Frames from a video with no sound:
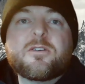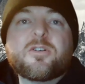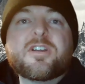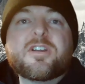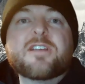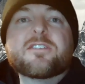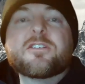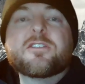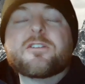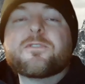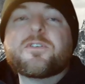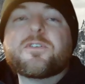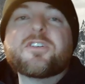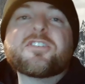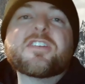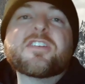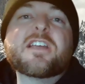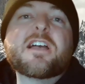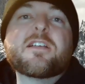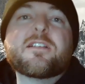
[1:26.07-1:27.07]
Okay, so the
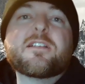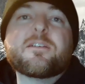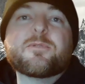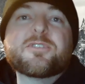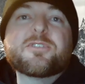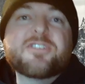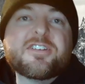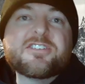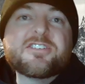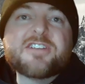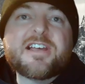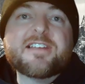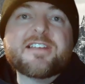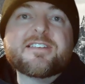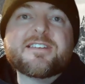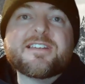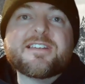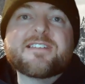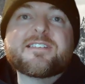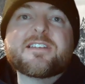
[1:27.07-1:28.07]
first thing I would
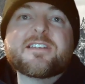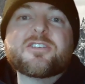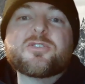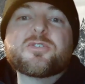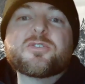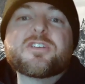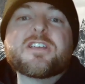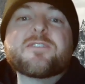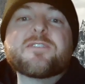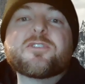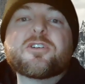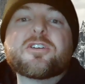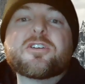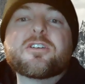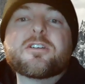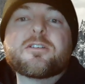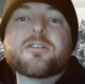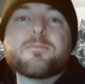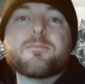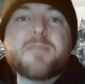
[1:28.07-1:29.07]
suggest is that you give
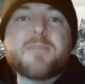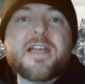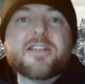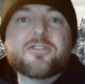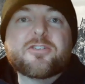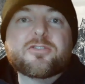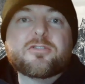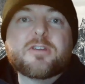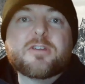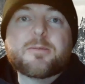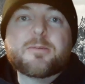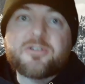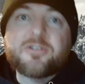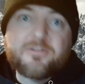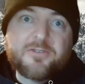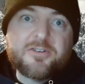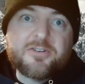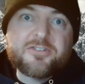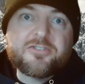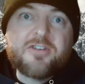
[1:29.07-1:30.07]
your manuscript, your
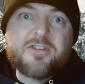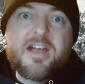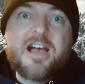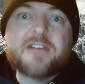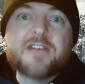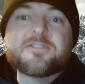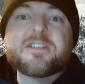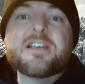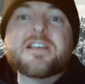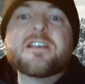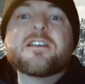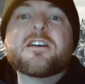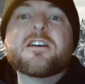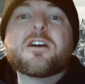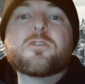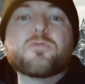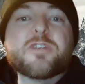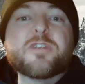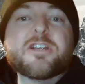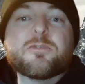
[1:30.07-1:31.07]
first draft,
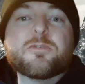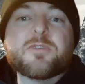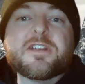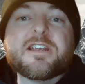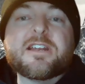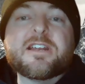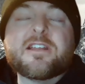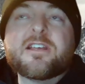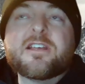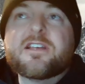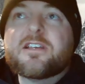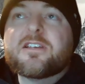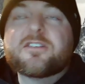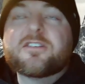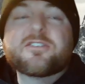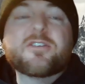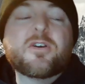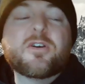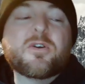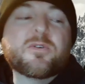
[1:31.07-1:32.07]
a reread.
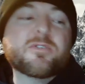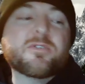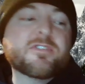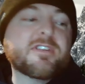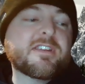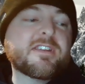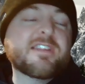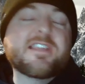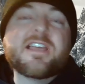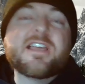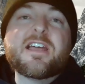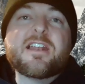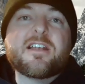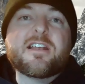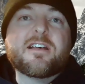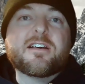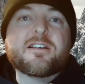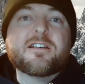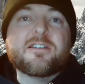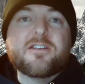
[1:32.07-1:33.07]
So get
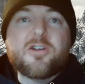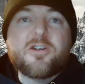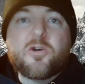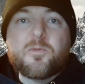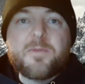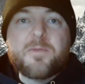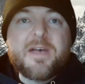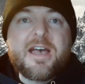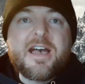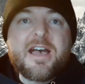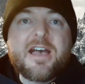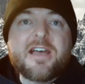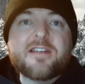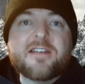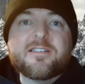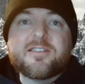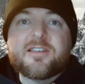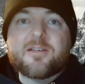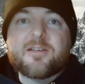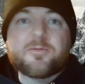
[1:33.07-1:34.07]
a
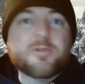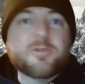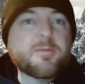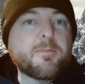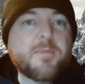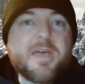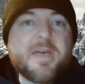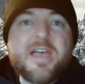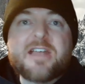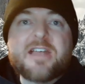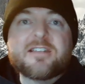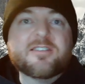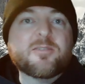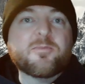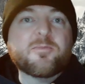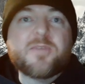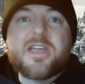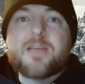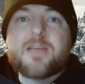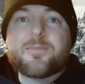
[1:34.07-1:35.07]
notepad, some pen,
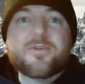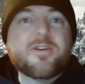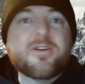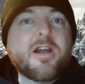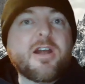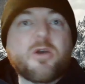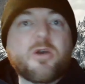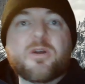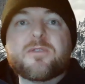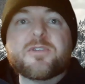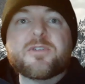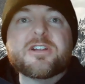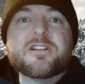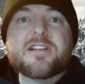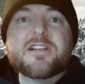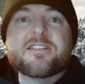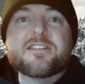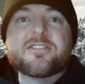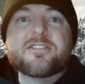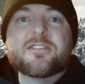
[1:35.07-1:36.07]
some paper, however you
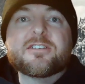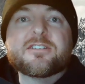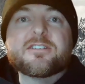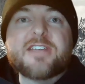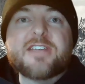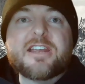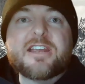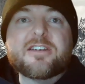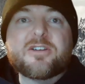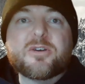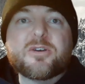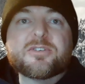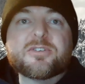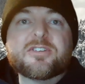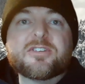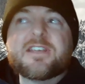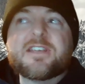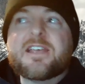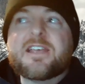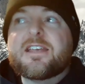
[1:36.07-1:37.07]
like to take
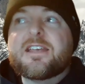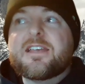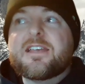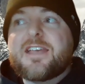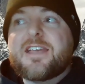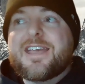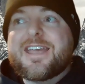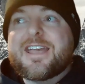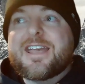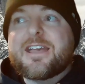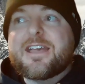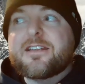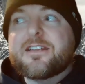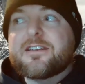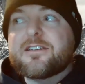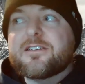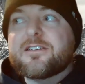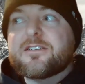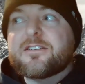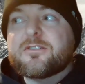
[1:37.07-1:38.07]
notes,
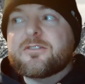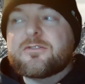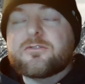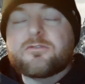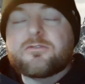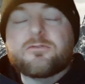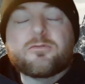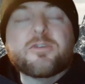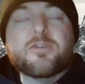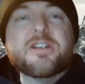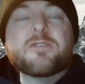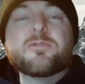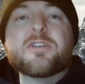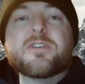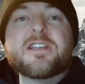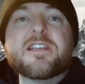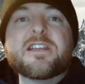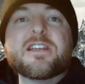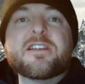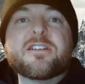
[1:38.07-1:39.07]
and
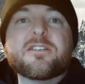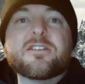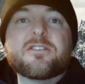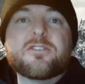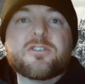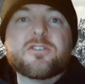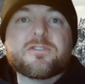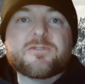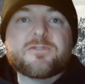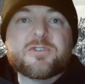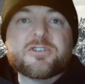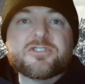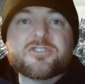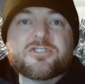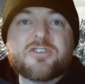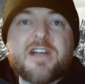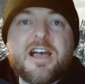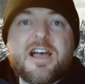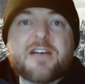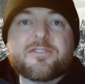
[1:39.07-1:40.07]
reread your first
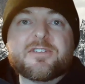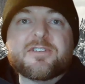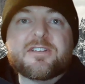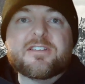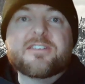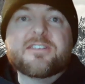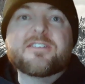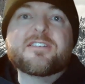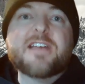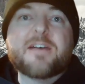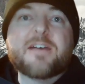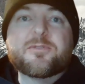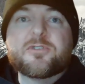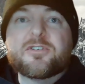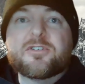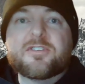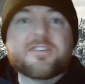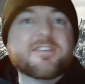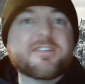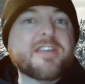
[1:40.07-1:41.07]
draft. This is
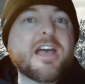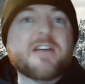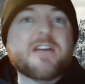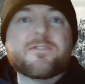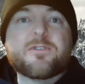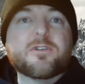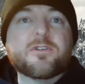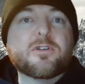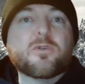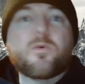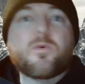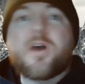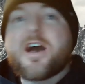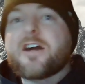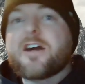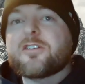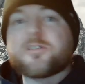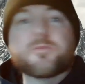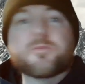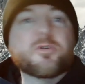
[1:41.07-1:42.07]
after it sat for a little
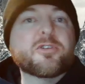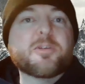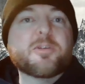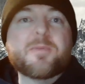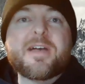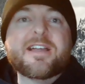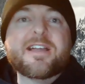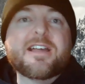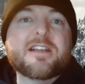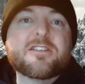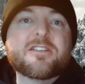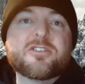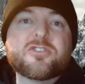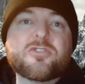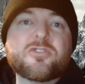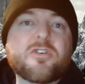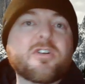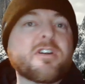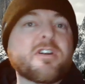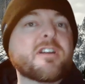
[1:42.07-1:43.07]
while. You pulled it back out of the
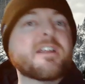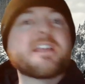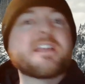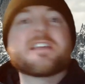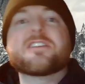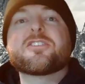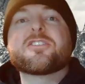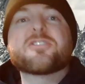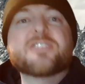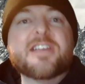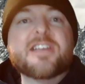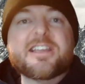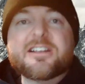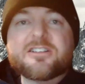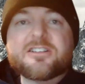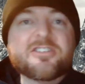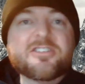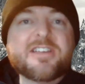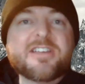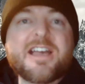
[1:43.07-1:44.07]
drawer, you're taking
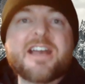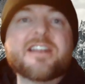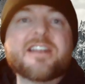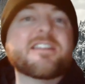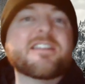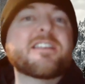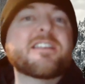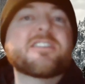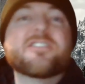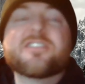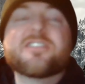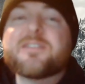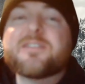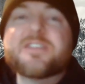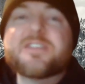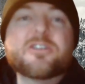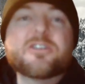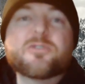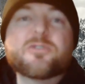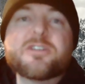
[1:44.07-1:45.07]
a look at it, you're
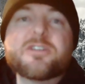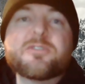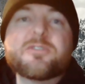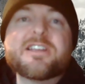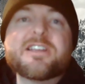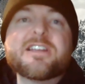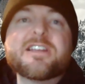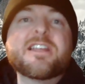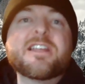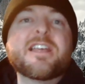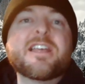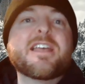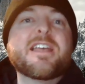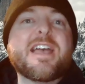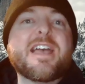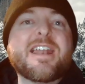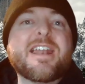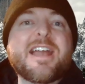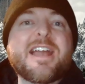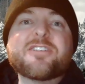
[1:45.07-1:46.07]
giving it a reread,
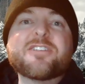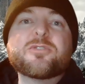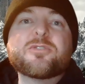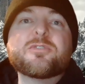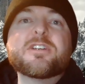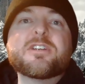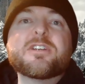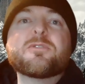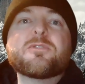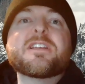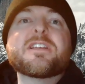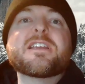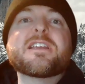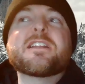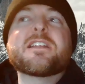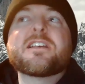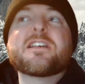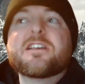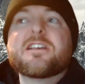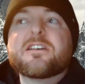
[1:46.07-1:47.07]
and as you
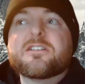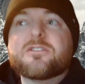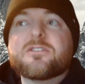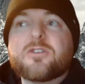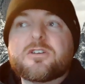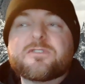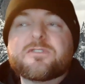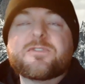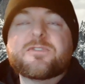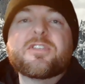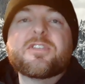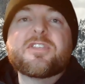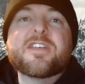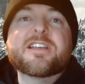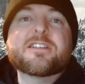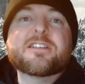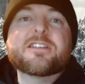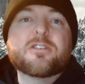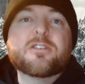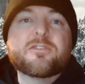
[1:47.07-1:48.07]
reread, look for
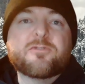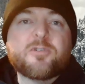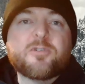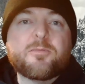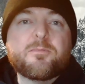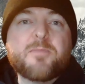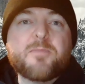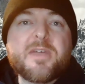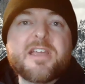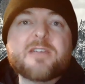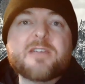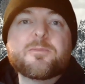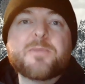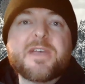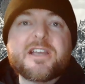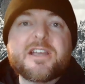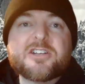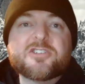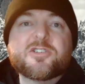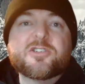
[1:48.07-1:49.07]
things, look for big
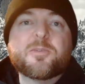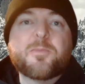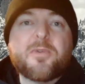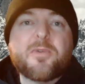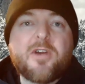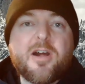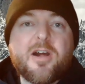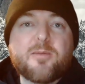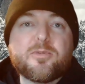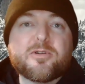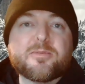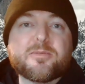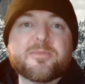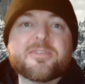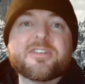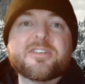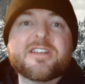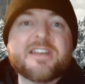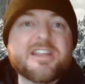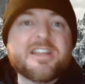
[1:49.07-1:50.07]
picture
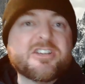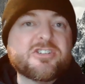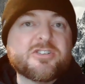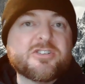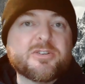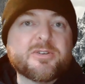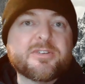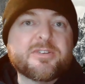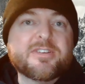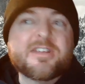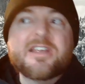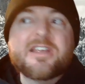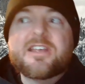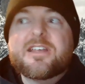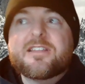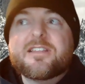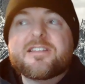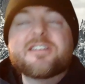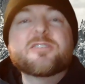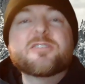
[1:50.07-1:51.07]
problems and issues.
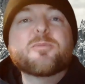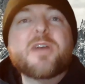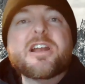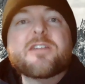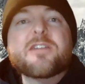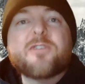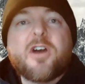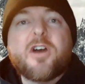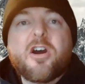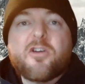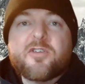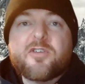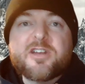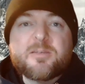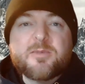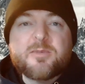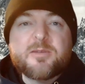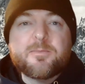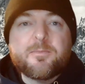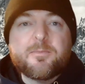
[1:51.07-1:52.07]
These might have
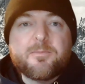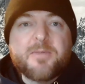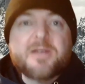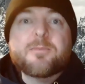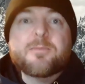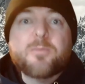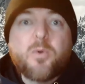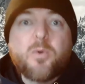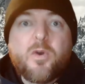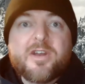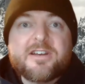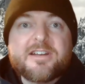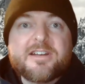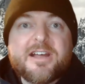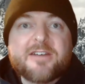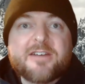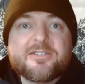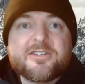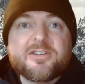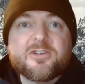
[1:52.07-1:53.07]
already been pointed
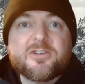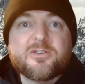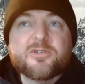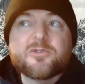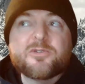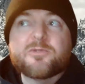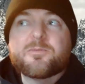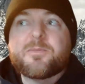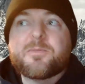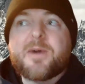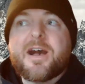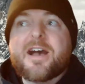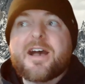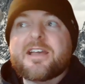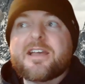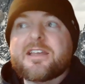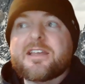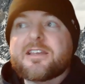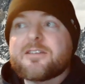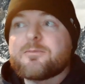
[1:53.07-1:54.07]
out to you
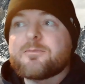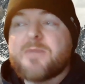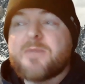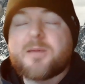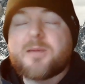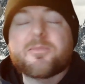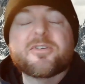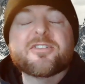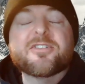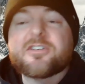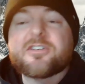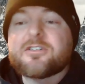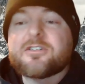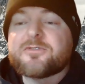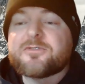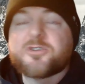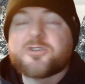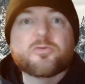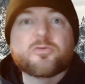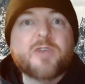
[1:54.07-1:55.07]
by members
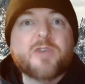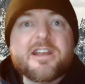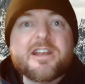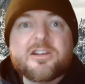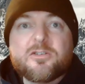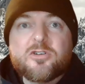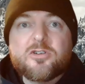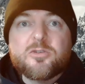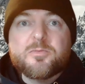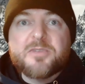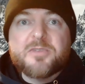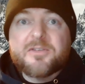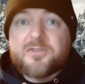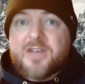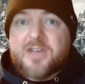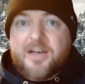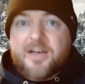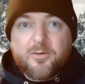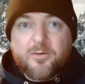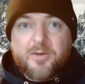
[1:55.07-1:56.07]
of your writing group, if
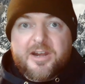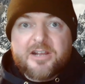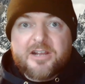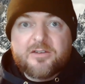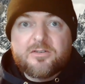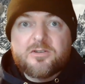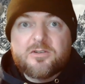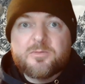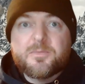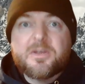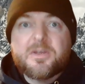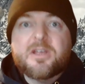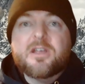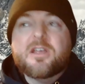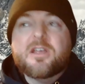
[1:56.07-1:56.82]
you have a writing group,